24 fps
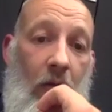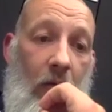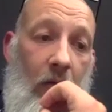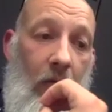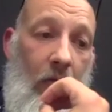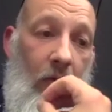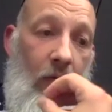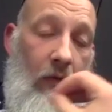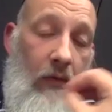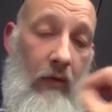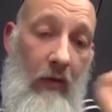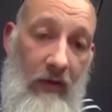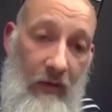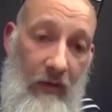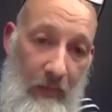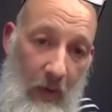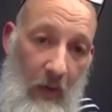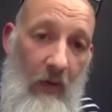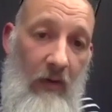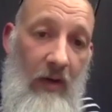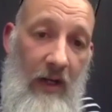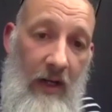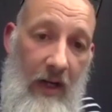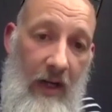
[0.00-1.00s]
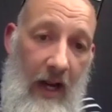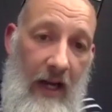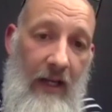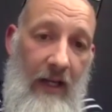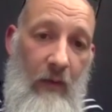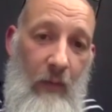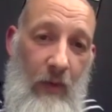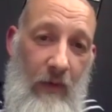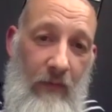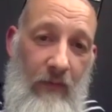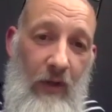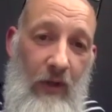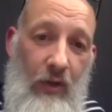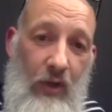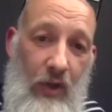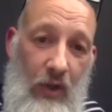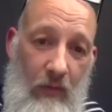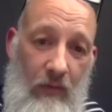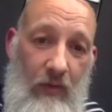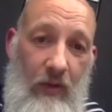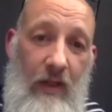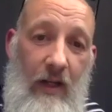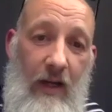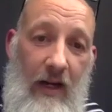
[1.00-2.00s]
cross pollinate with the
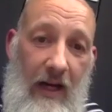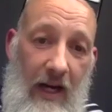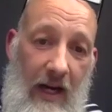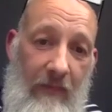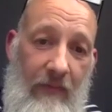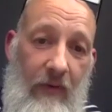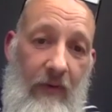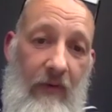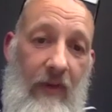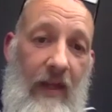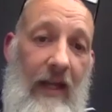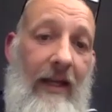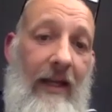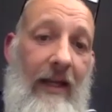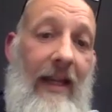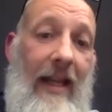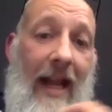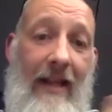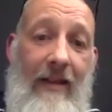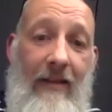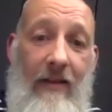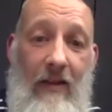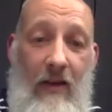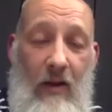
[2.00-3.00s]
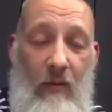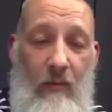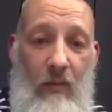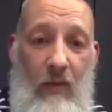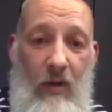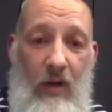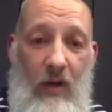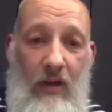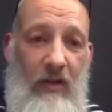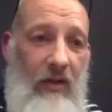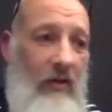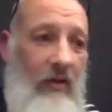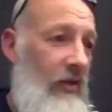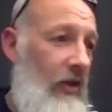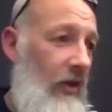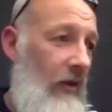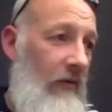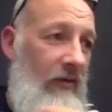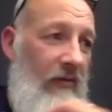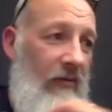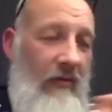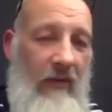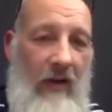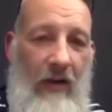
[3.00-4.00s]
children that haven't. They lend them. As soon as you go mm.
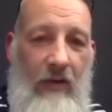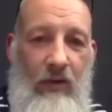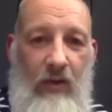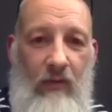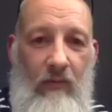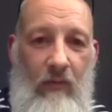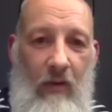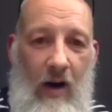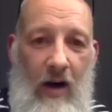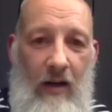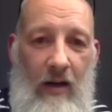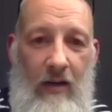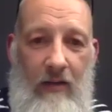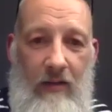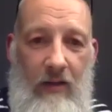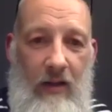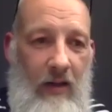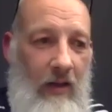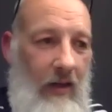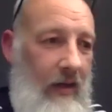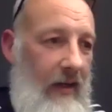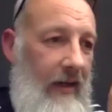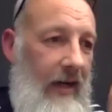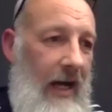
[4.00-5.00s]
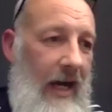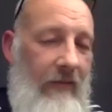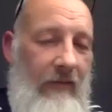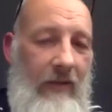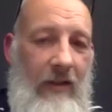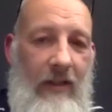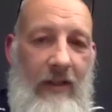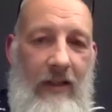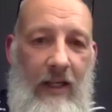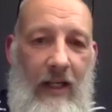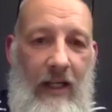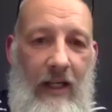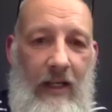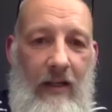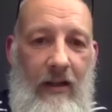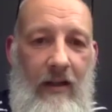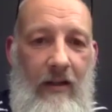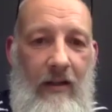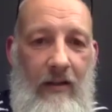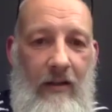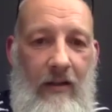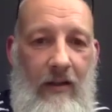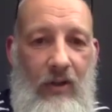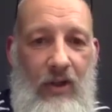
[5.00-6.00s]
onto Adventure Island, you can guarantee
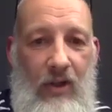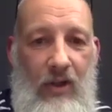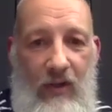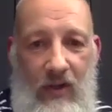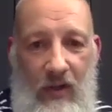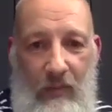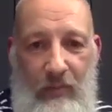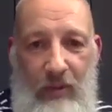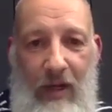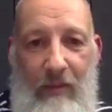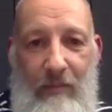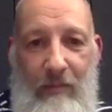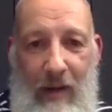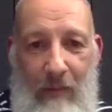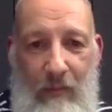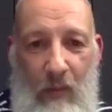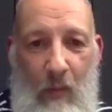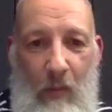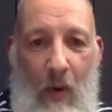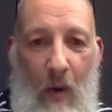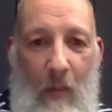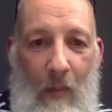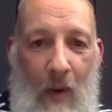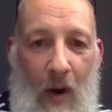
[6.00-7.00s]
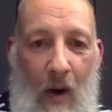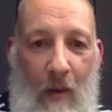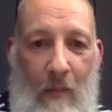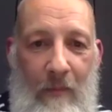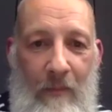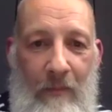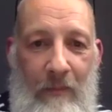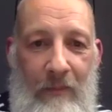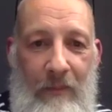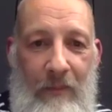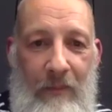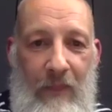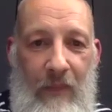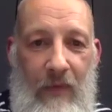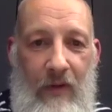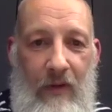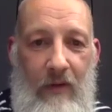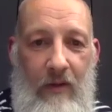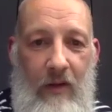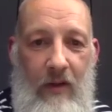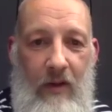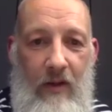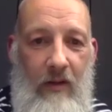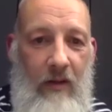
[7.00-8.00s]
the gingerbread man will pop up. Yeah.
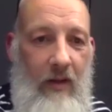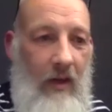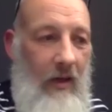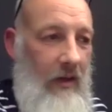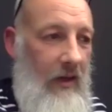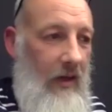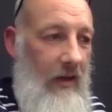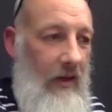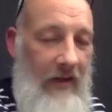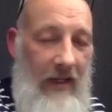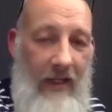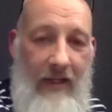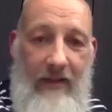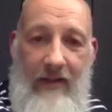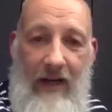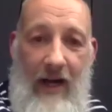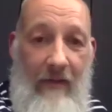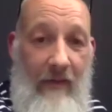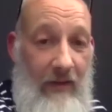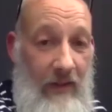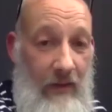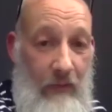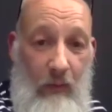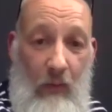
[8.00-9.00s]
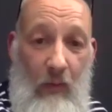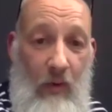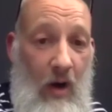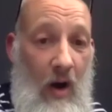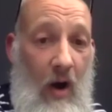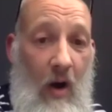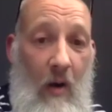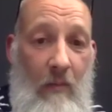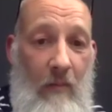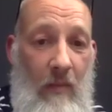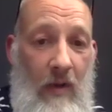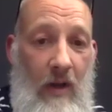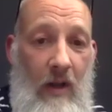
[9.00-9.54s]
Th- th- these characters will come